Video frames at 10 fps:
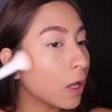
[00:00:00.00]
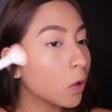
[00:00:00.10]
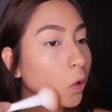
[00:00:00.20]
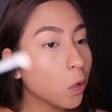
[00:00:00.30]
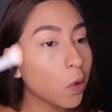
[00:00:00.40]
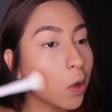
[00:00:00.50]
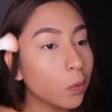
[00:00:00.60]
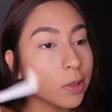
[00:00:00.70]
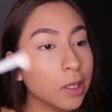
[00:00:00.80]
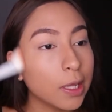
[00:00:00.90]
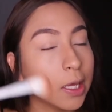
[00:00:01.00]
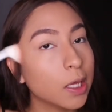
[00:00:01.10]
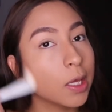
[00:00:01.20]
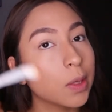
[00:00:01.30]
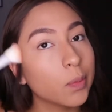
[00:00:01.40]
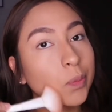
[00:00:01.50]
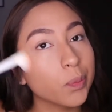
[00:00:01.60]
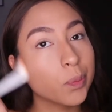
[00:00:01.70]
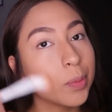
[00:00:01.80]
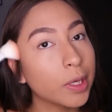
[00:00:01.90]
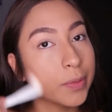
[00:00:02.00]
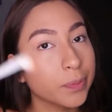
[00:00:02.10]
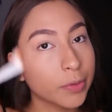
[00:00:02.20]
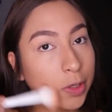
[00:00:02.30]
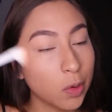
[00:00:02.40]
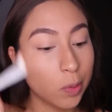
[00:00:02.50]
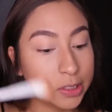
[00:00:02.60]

I don't know, I really like it, but you know,